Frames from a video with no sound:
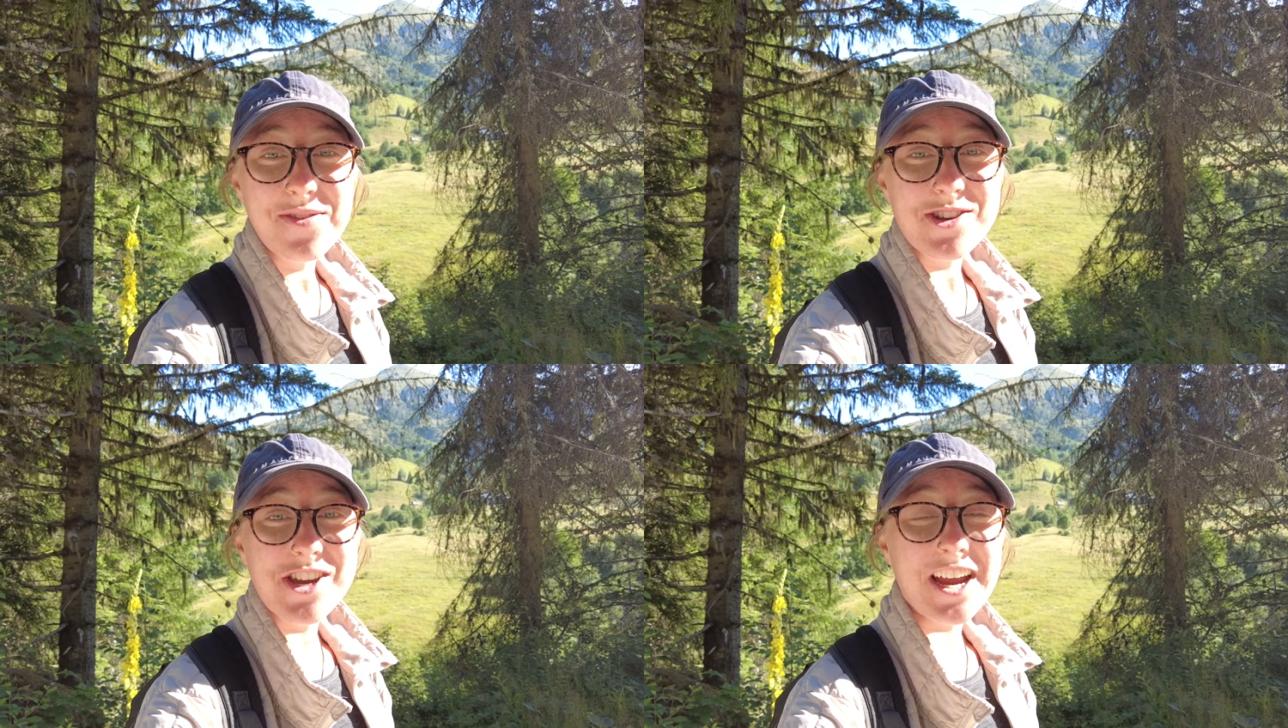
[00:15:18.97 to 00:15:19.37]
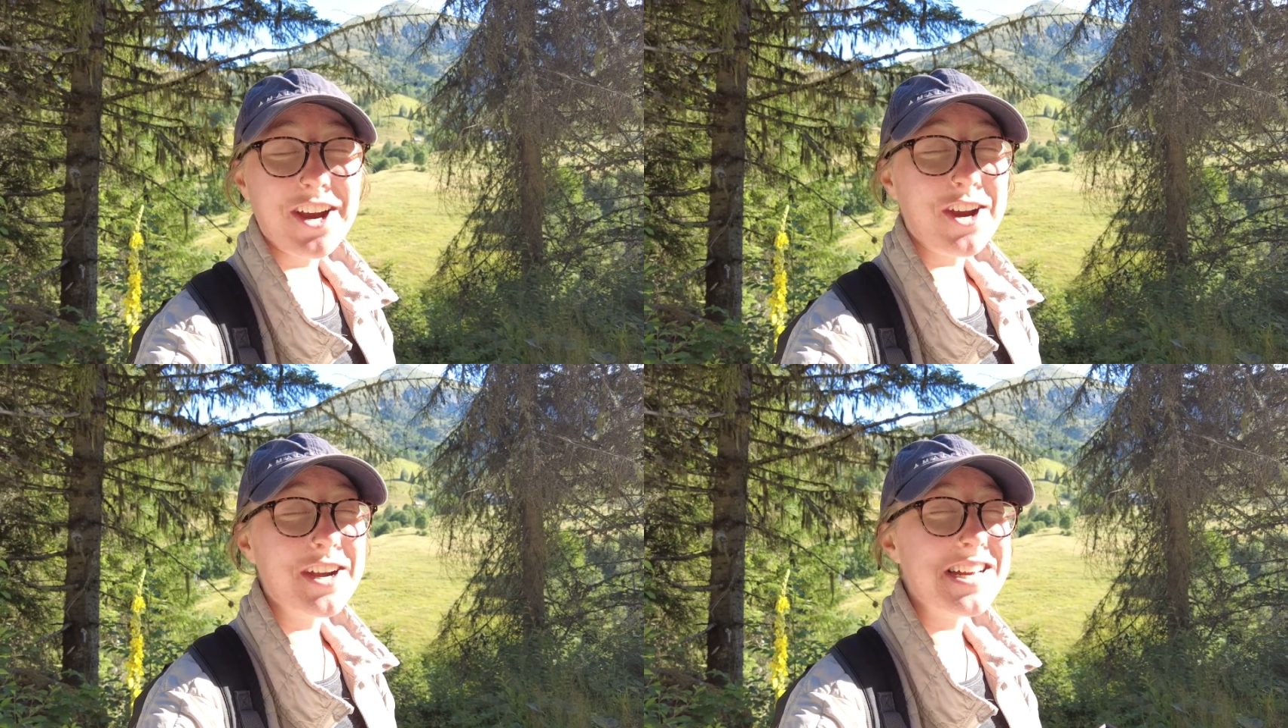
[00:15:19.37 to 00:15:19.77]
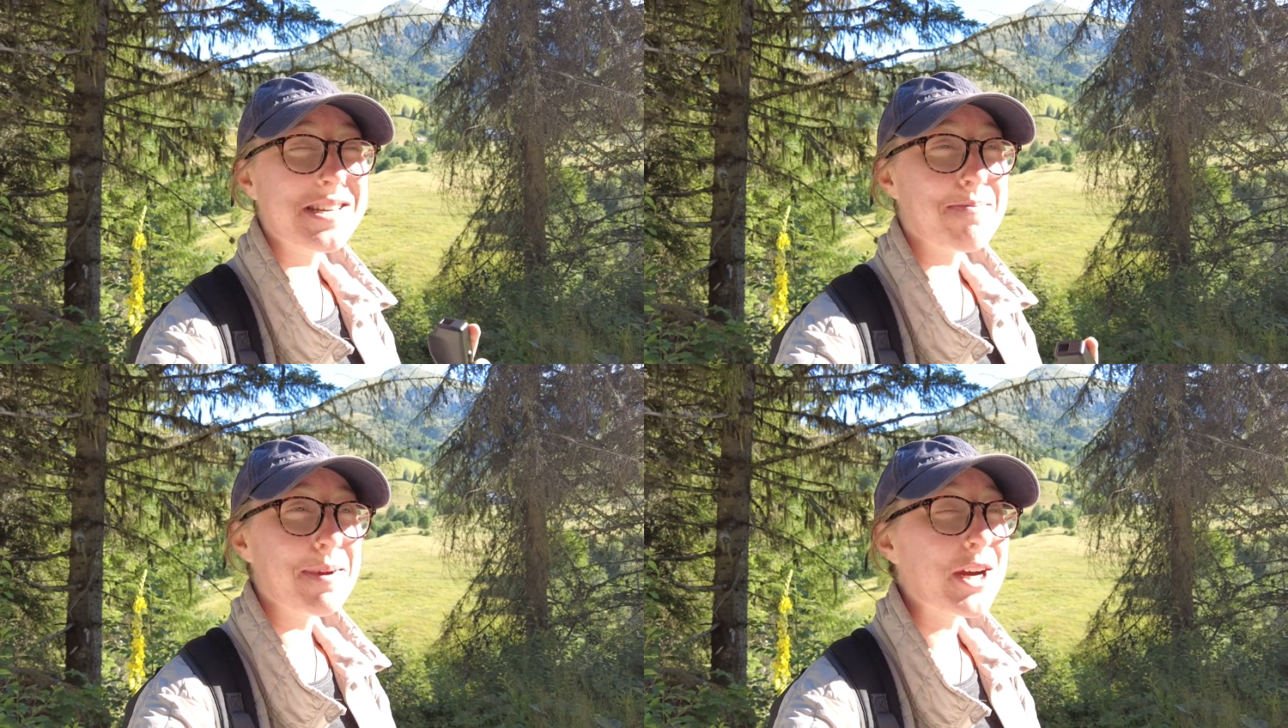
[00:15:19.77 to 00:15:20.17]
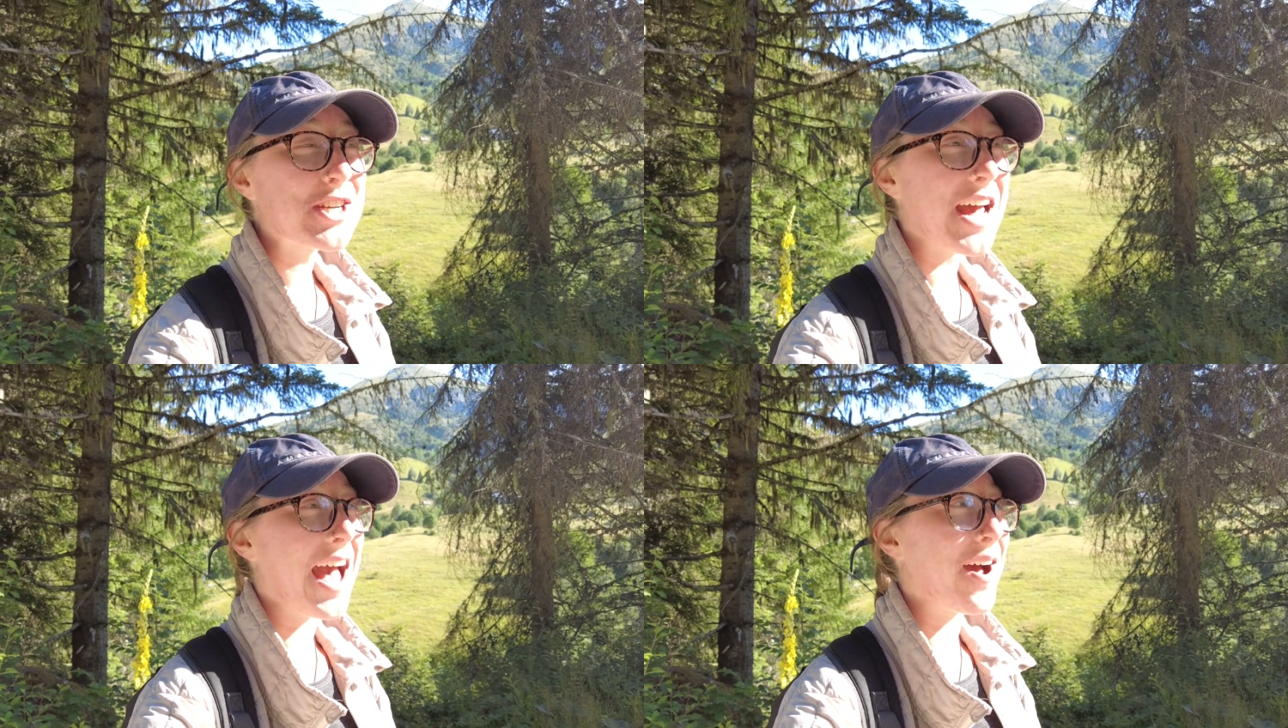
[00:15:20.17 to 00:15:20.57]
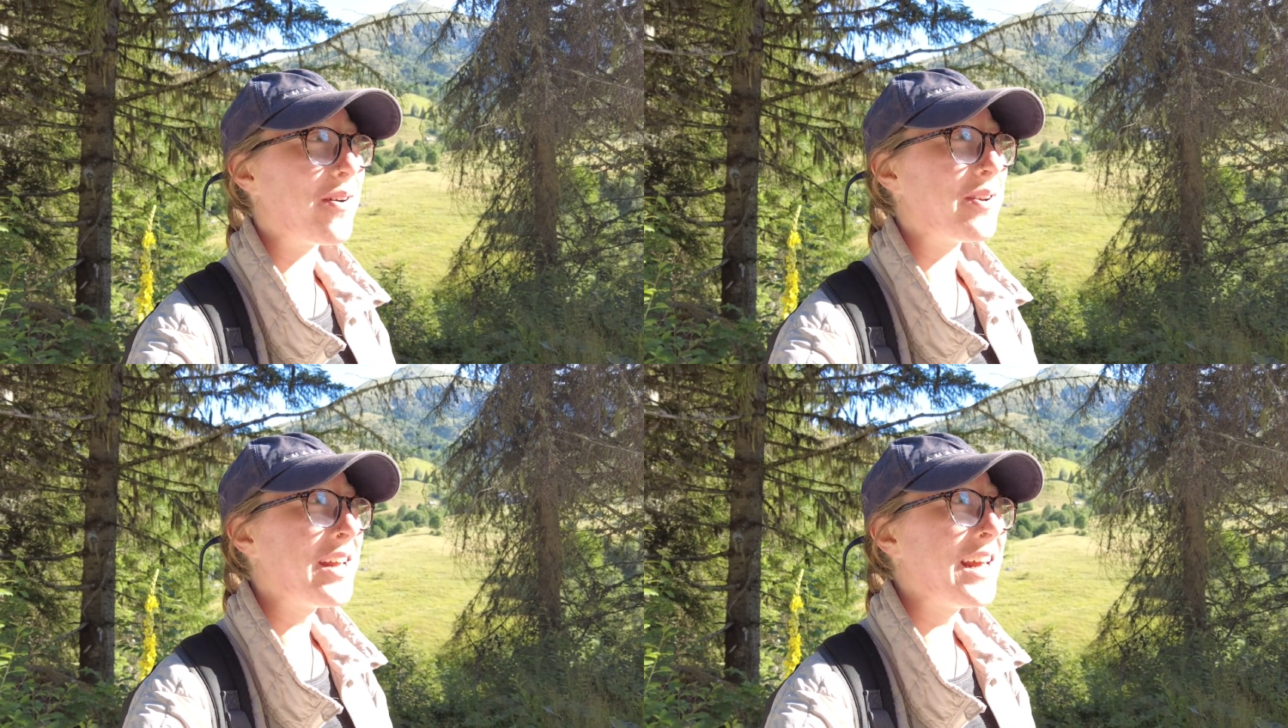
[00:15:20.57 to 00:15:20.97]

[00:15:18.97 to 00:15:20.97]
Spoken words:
which I heard is a bigger town.